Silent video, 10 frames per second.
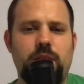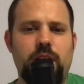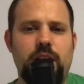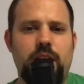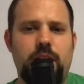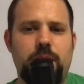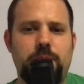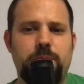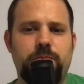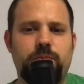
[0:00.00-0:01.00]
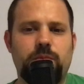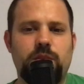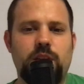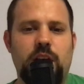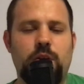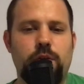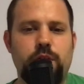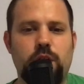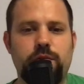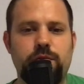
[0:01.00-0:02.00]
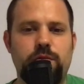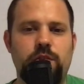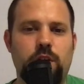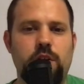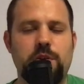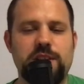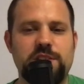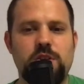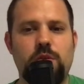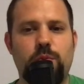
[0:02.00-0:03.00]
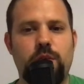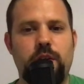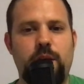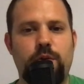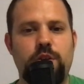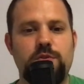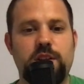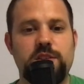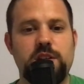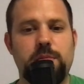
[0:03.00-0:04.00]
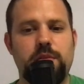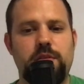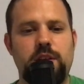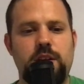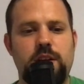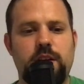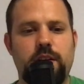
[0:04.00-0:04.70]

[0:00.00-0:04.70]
And I don't know if y'all noticed, I saw where they were using some of the